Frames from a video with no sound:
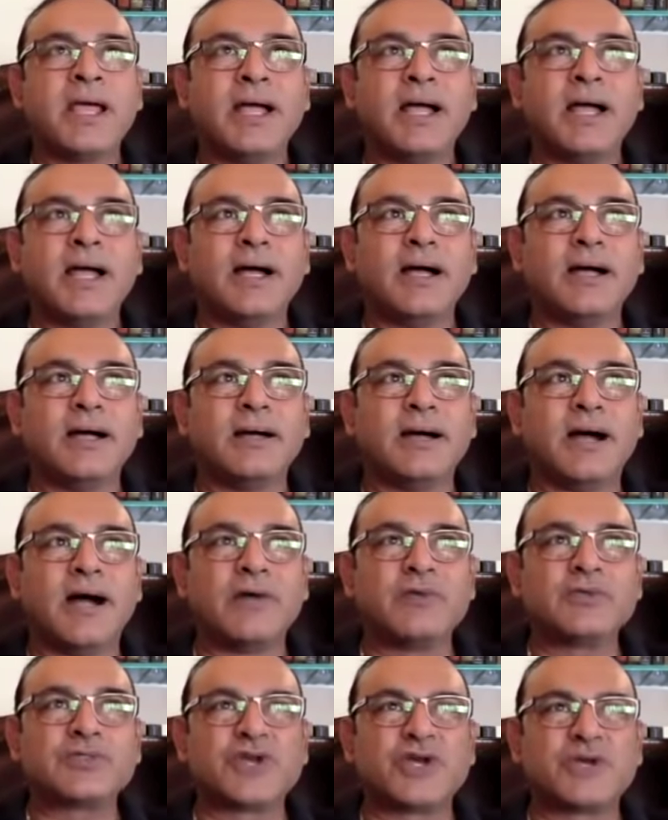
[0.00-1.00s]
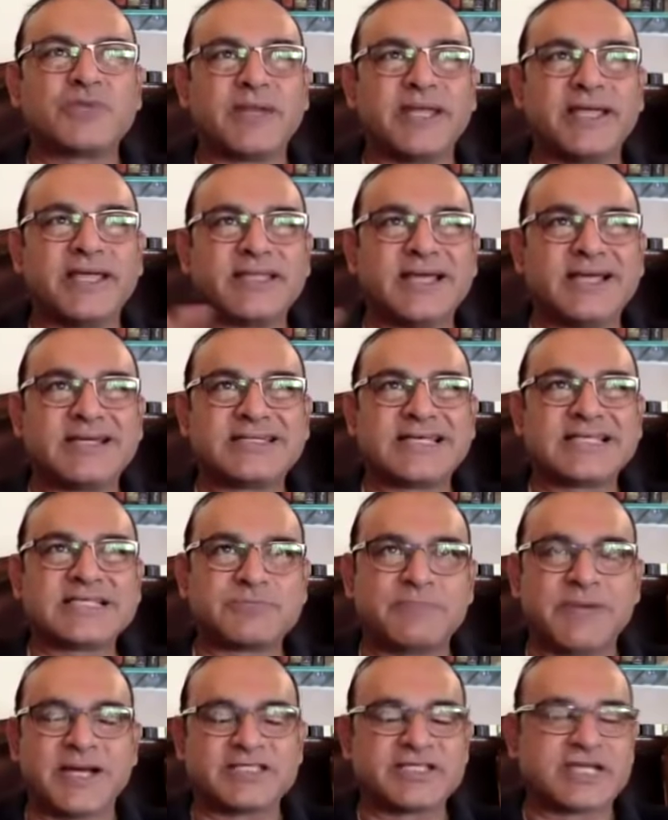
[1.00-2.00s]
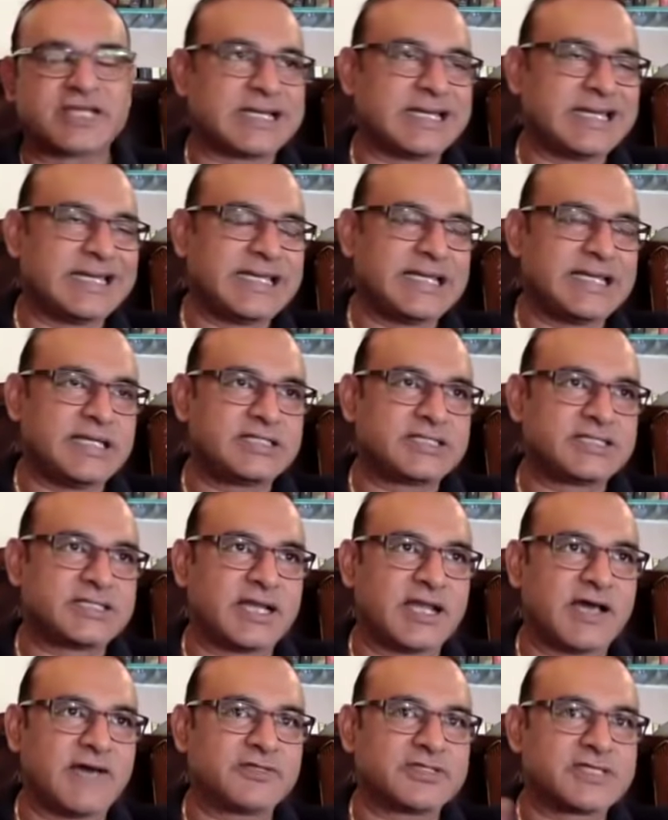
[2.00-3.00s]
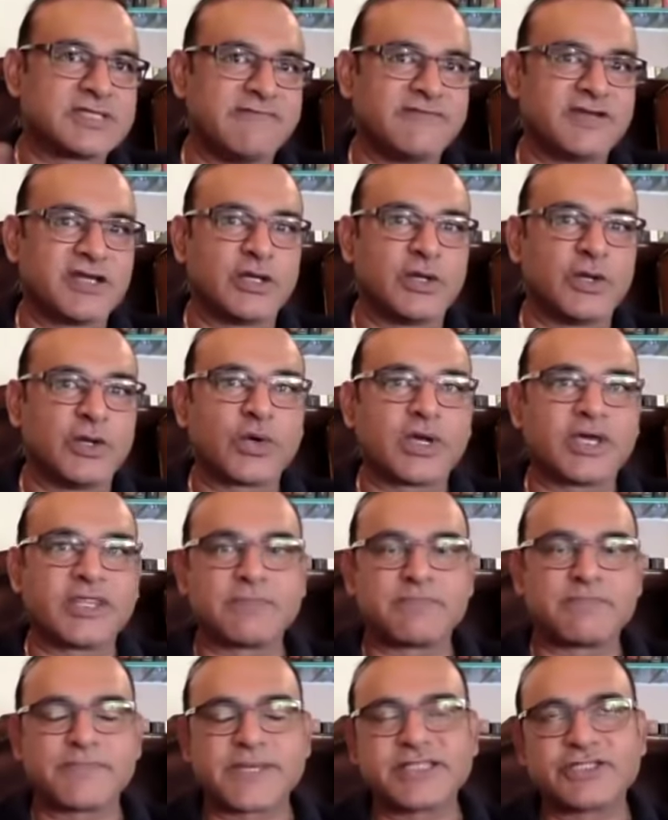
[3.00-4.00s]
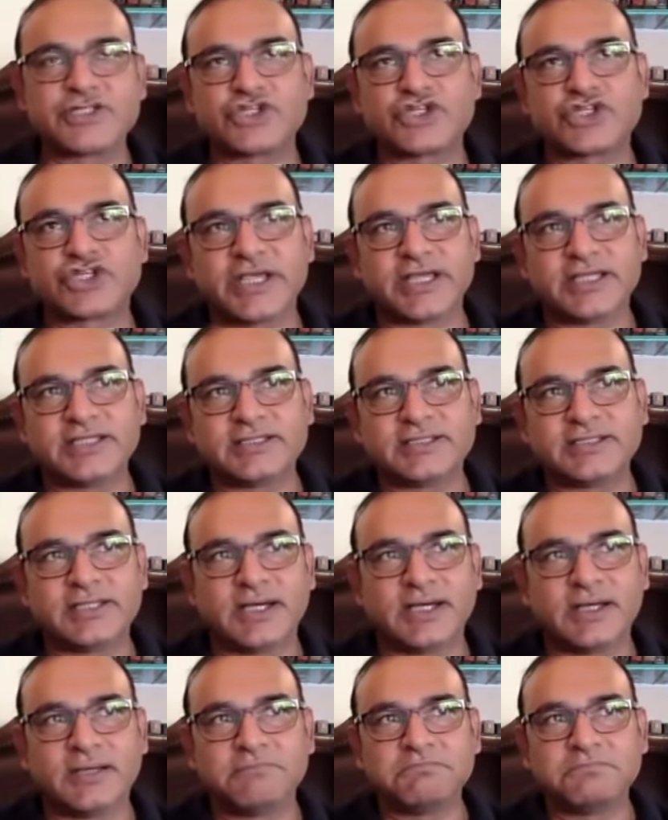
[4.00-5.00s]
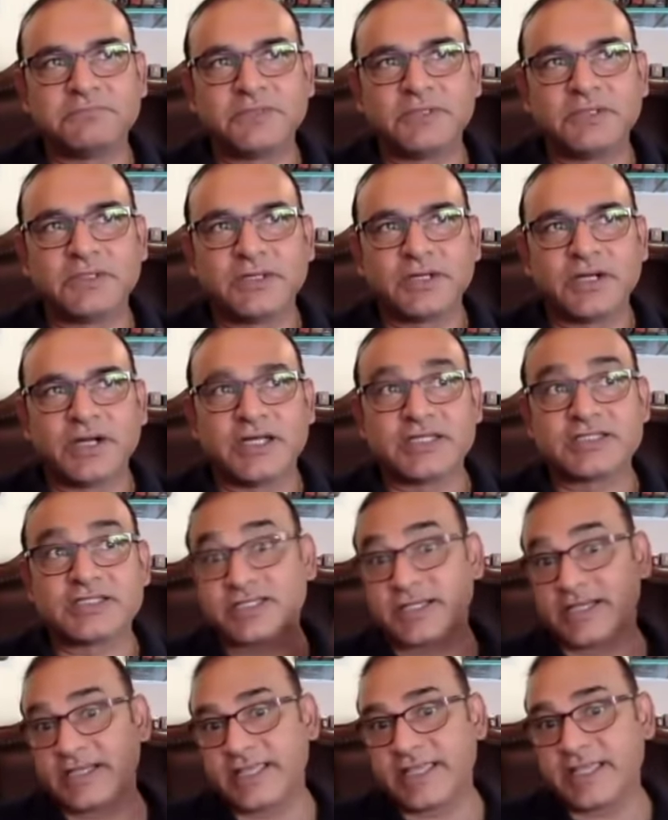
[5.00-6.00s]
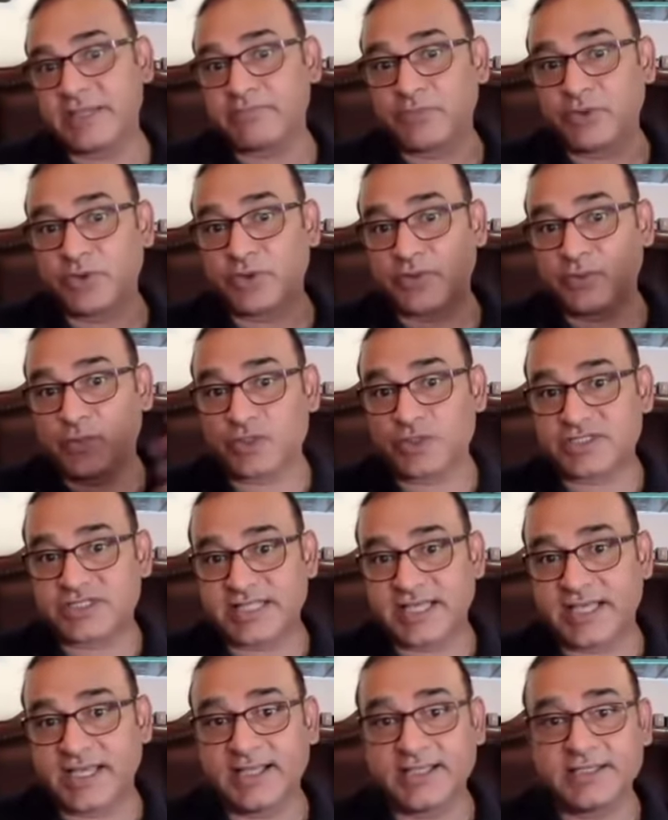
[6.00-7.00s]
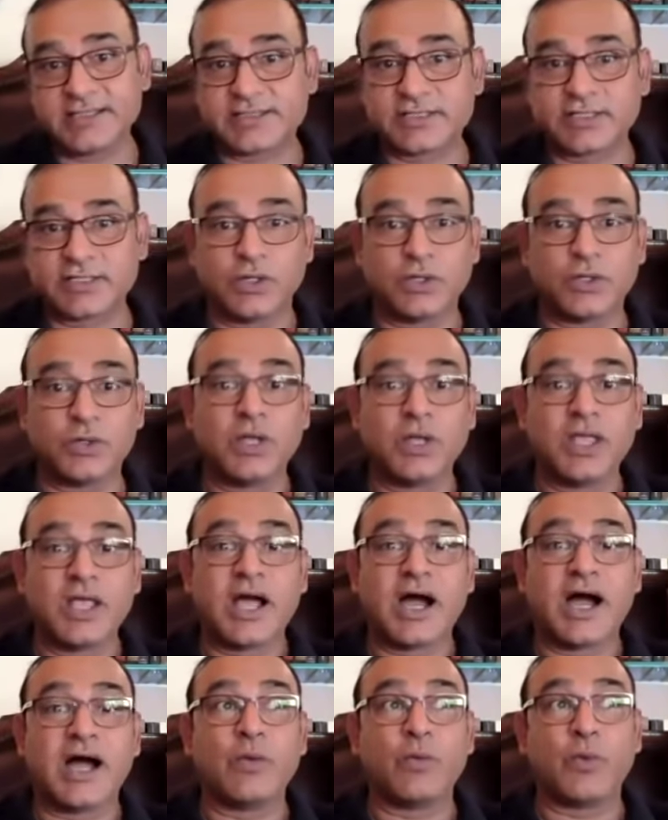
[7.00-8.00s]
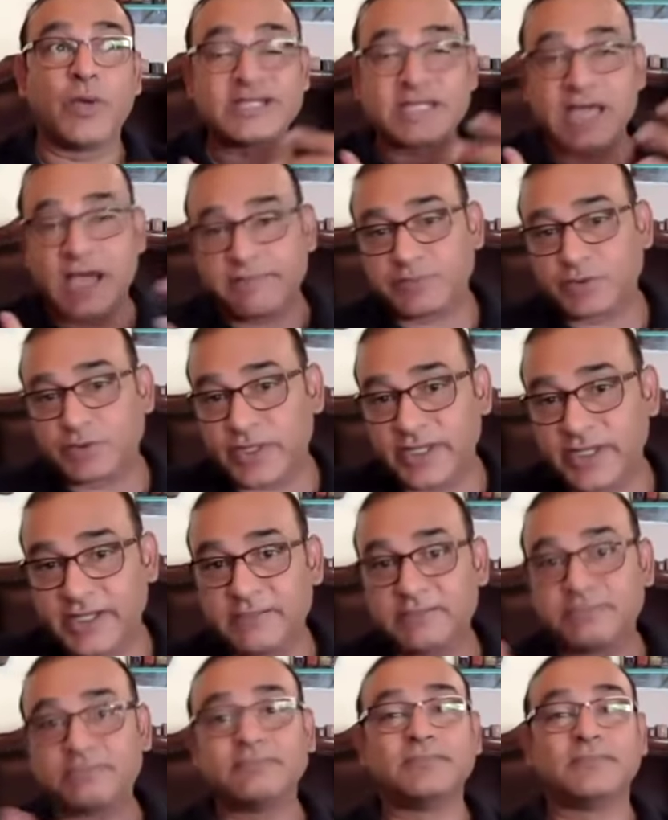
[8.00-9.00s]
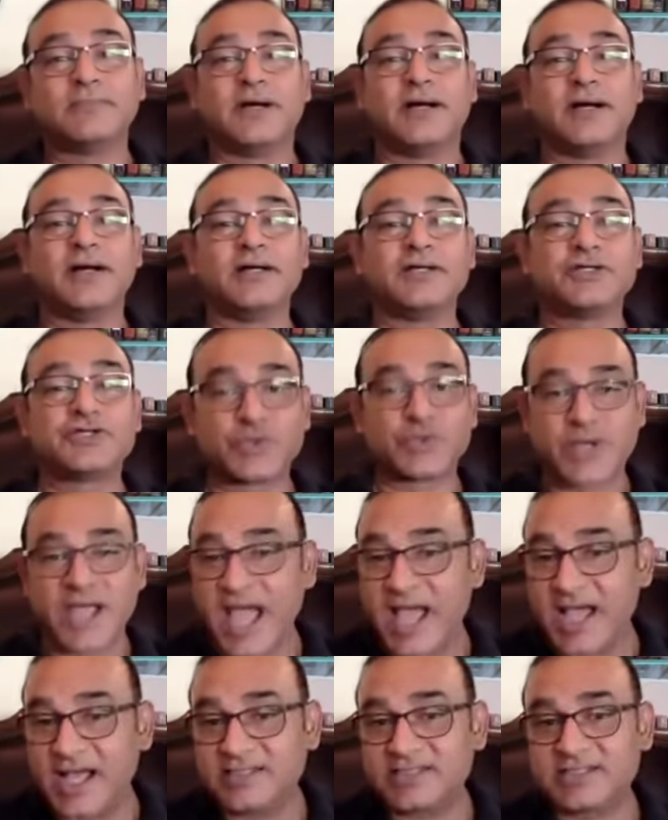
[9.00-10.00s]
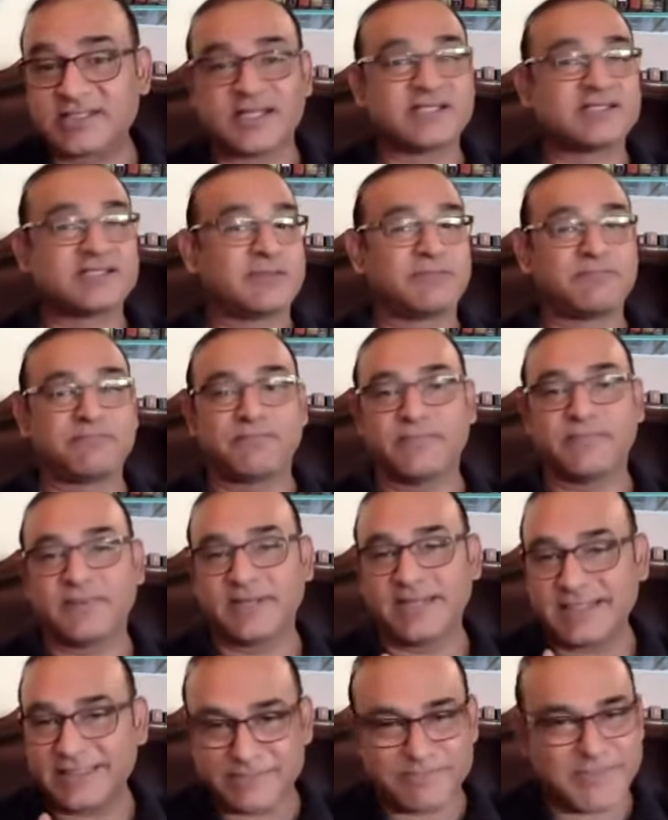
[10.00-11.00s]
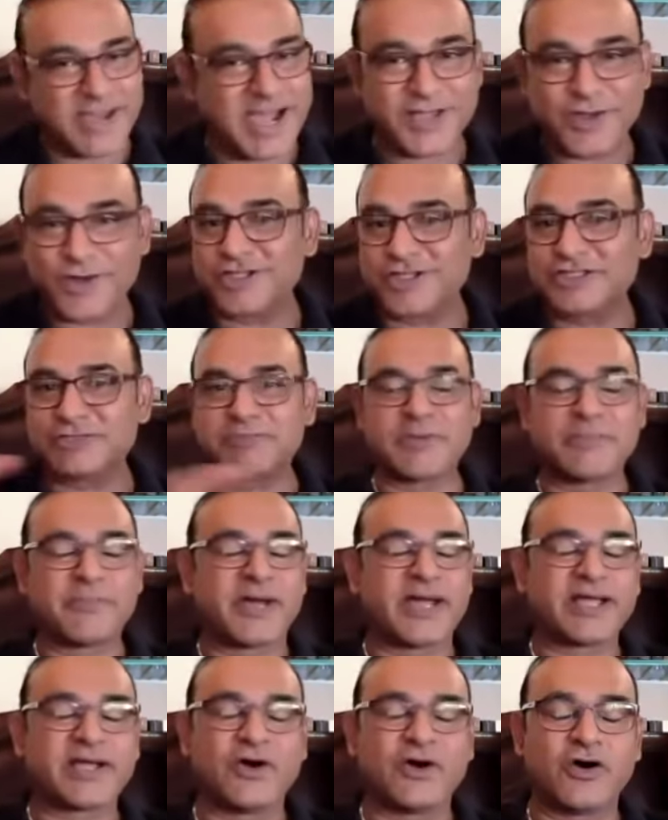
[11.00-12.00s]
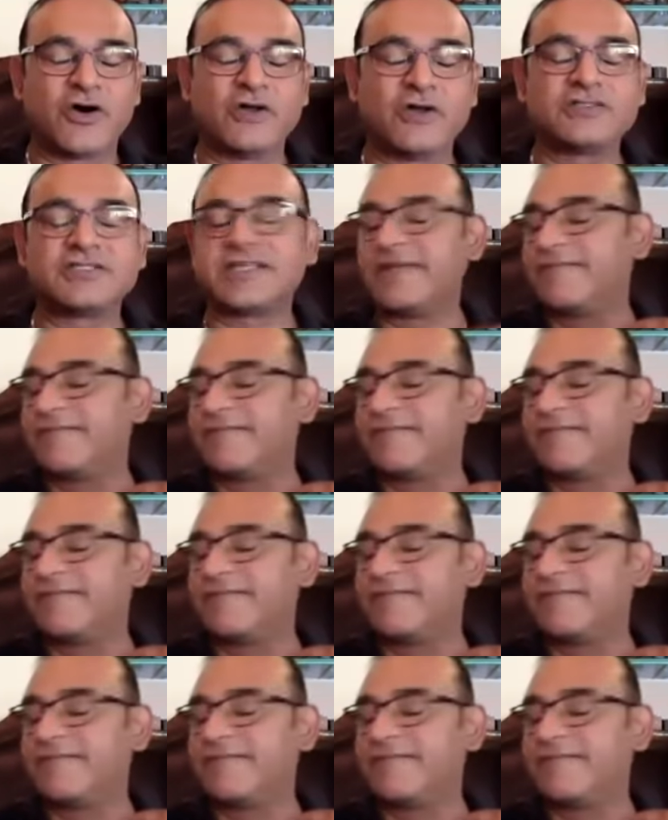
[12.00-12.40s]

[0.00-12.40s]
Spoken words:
I was not playing that test match at Leeds, and I was having a look at the pitch, and so Ian Botham was there. So I went up to him, shook hands, and I said, "Let the bygones be bygones.